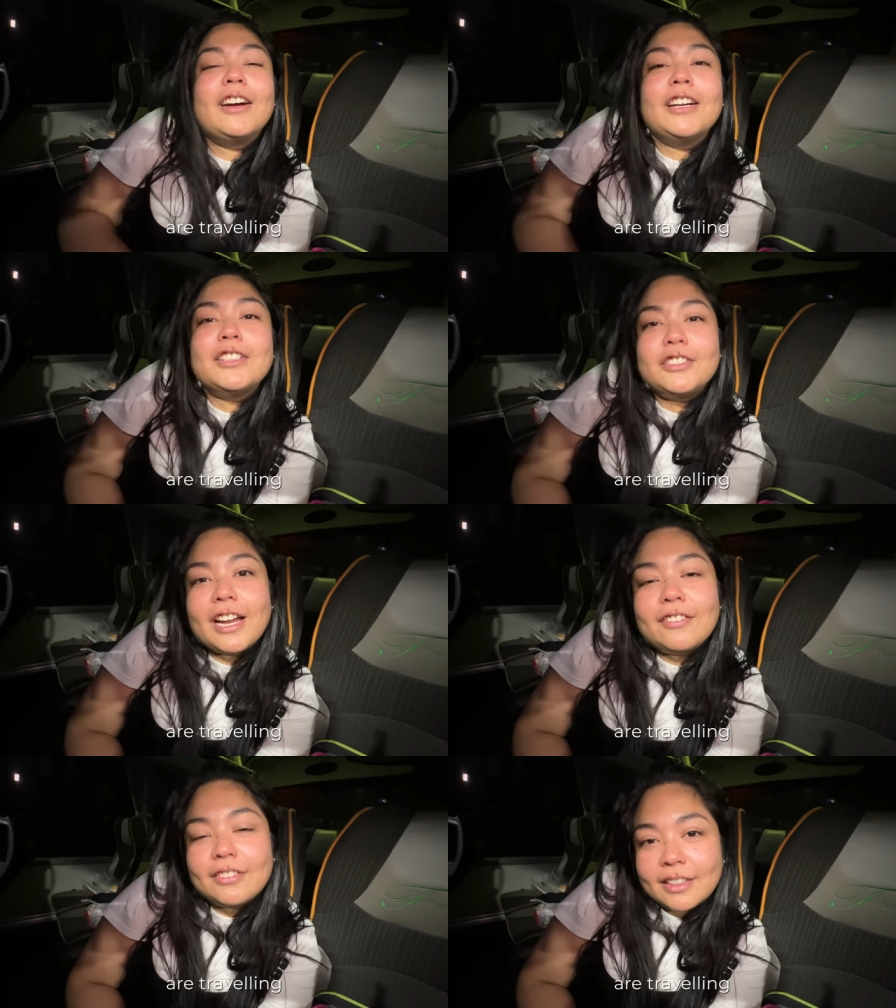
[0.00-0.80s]
are
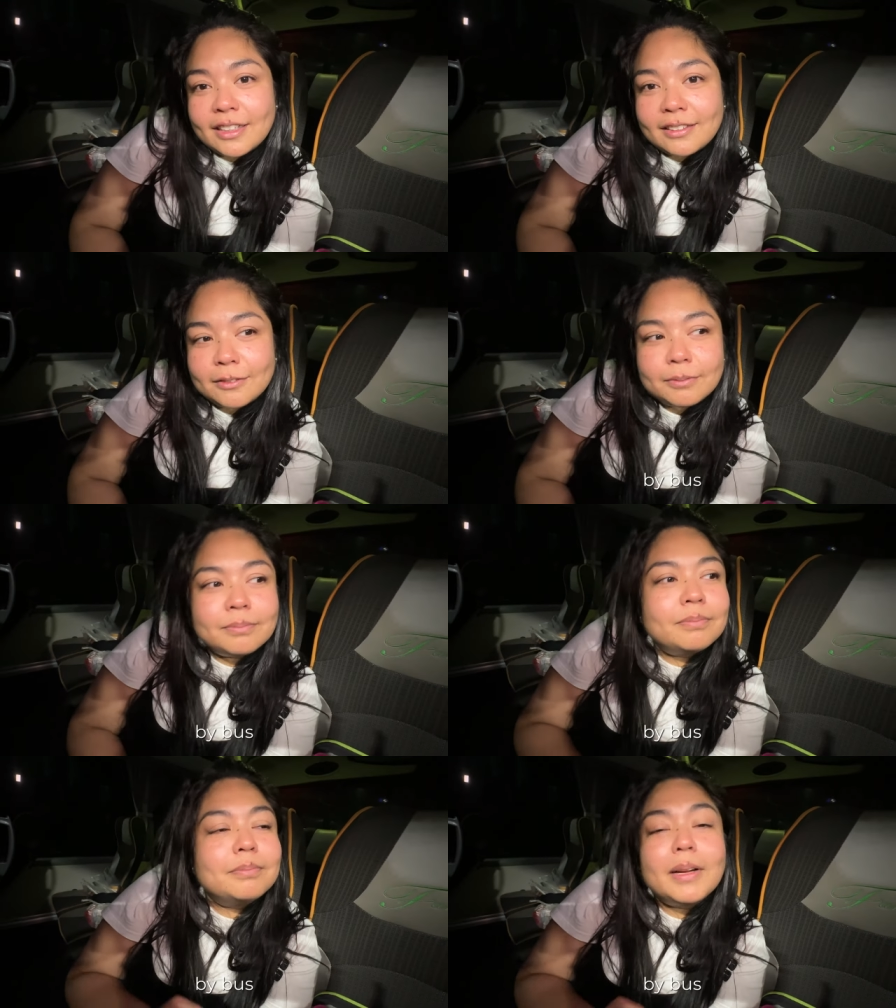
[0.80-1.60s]
traveling
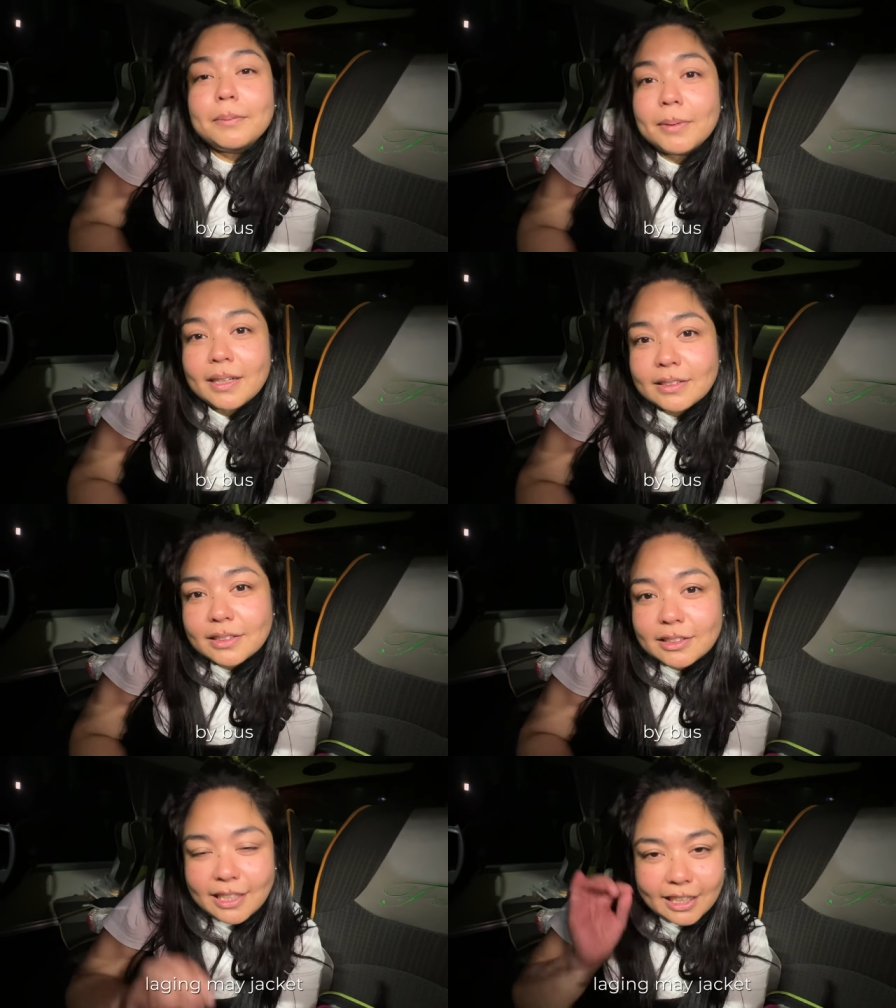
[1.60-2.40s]
by
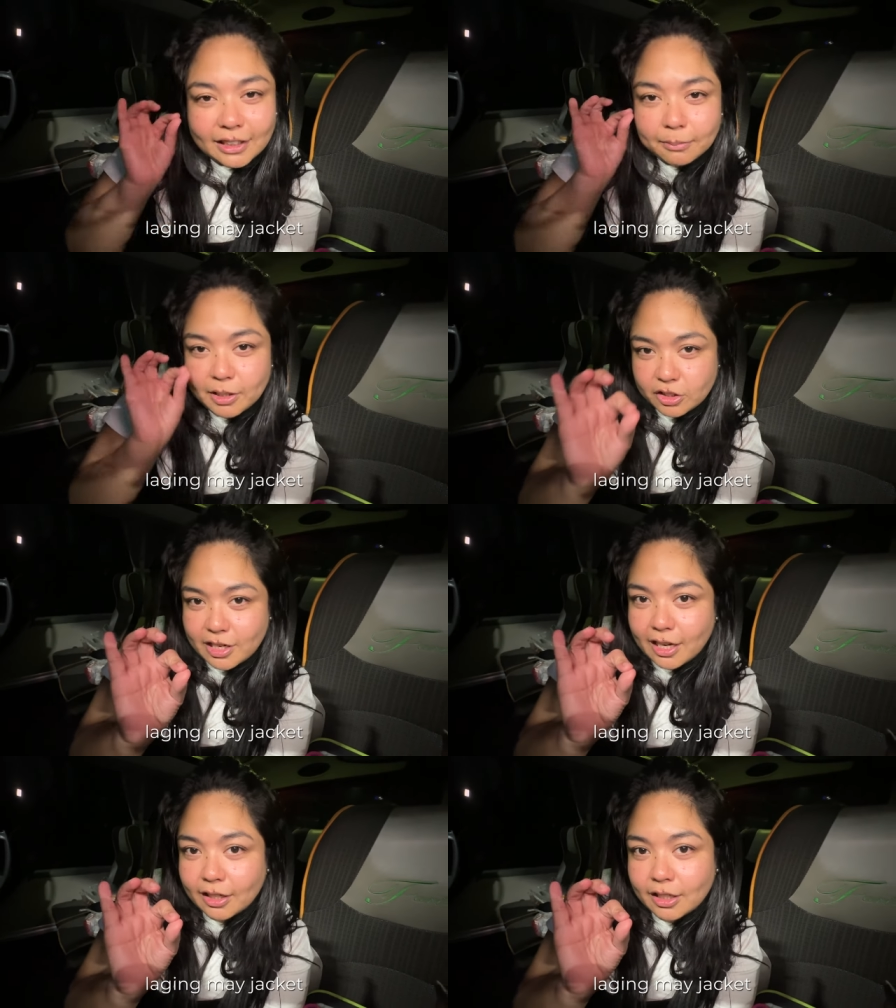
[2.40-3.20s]
bus, lagi may
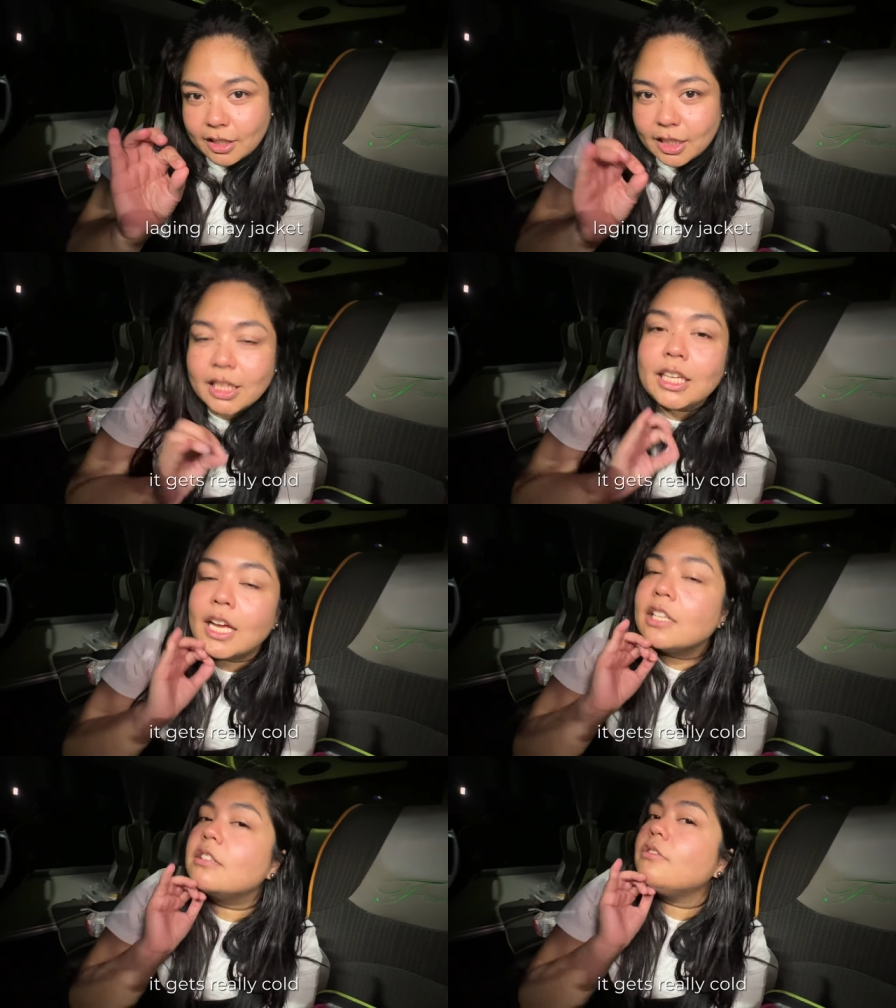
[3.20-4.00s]
jacket. It
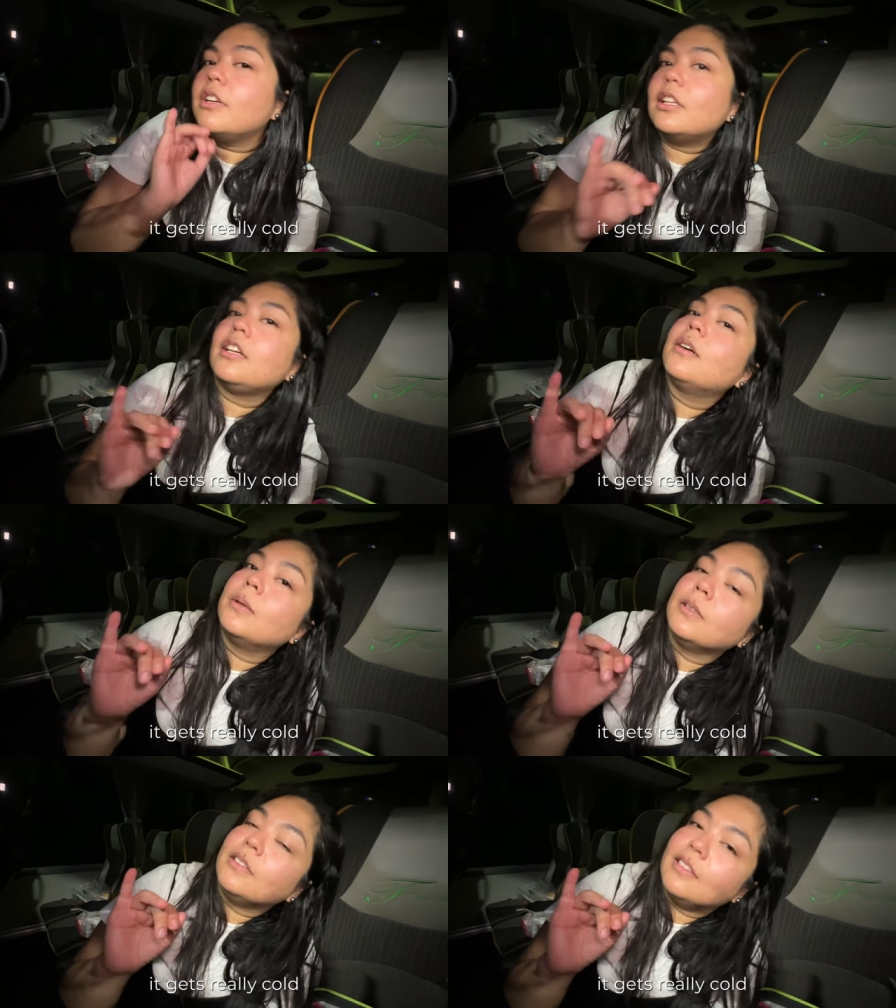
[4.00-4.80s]
gets really cold